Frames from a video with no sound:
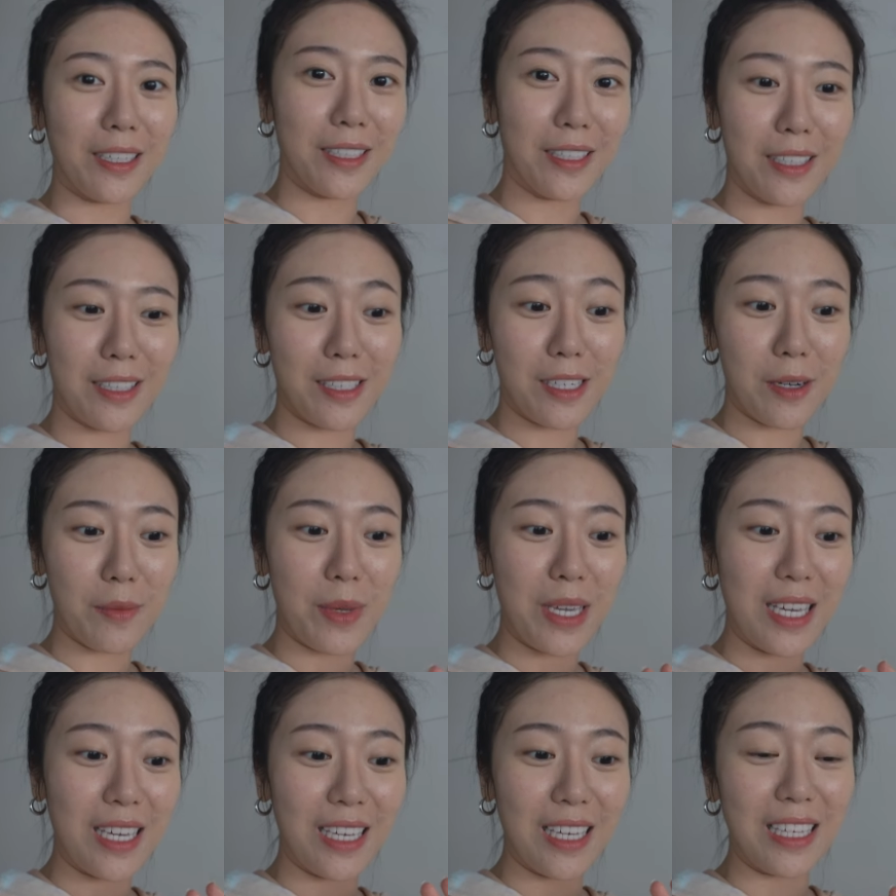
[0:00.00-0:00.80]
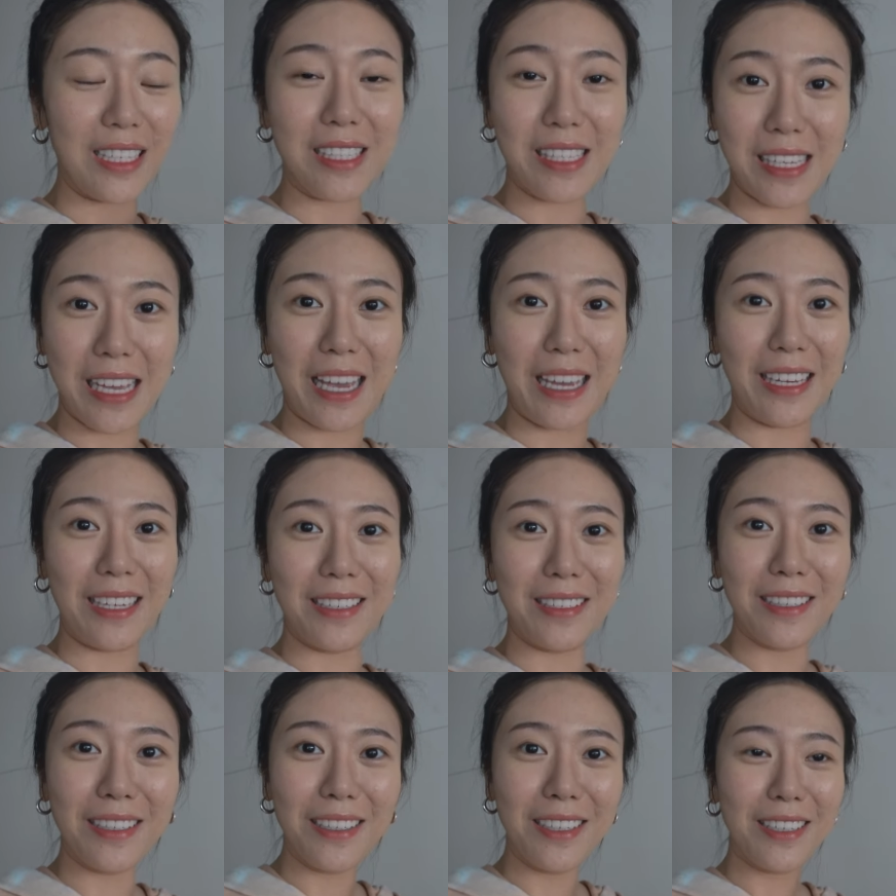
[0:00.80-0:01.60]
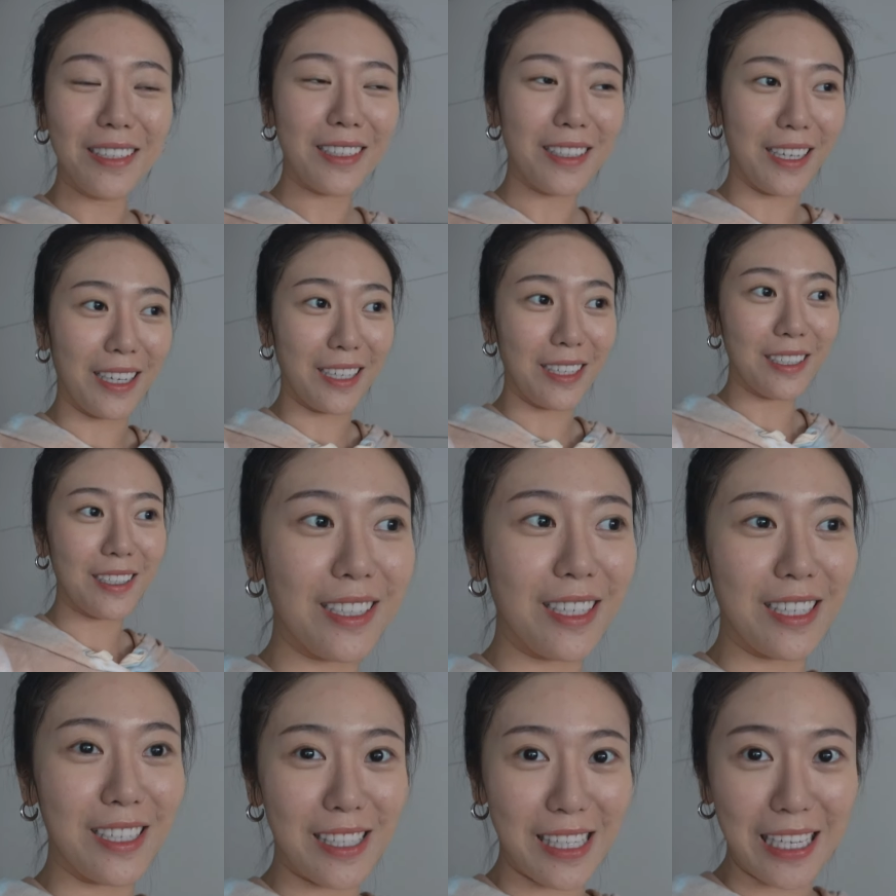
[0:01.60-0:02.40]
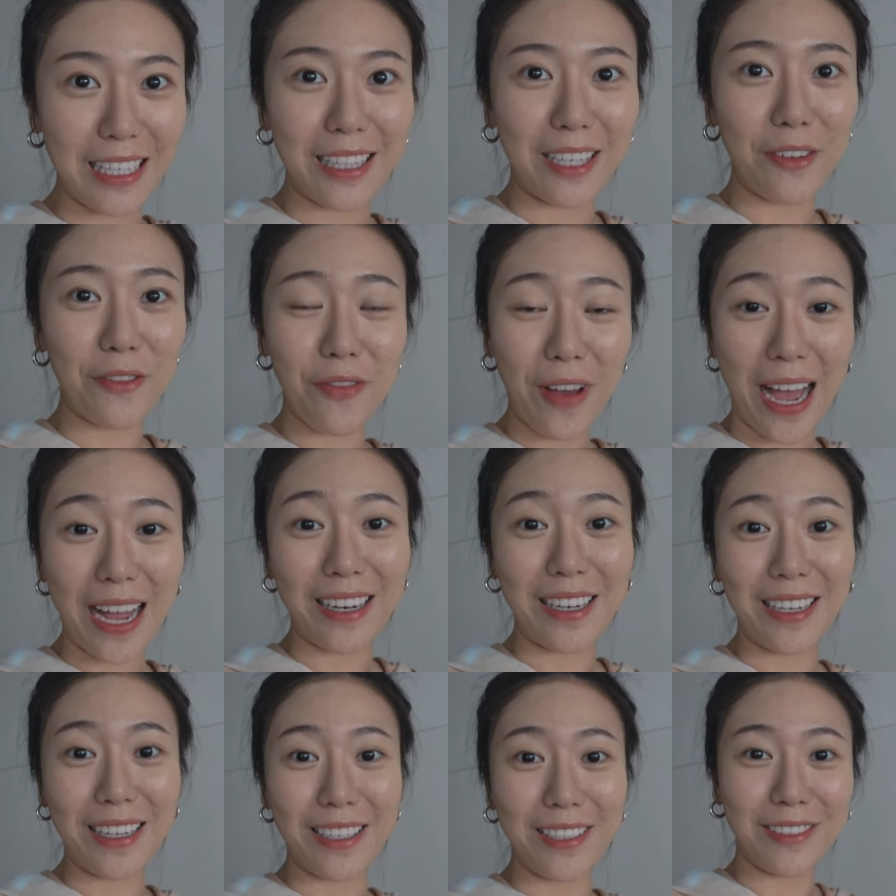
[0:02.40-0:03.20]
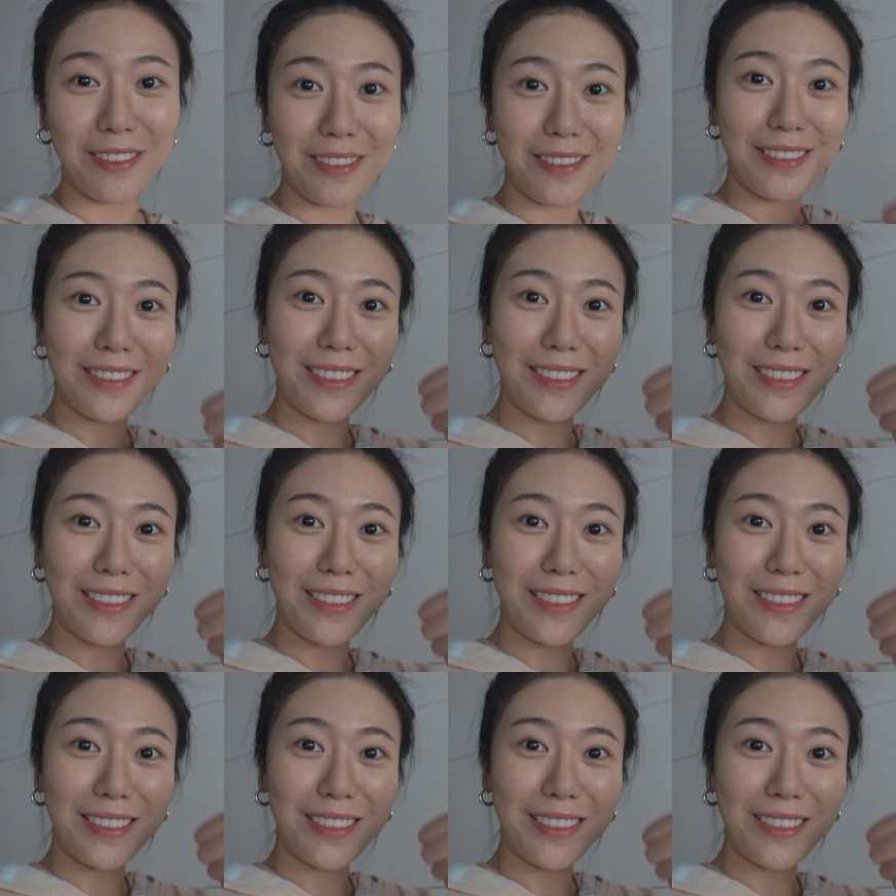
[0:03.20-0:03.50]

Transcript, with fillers: This is gonna be insane, like insanely fattening.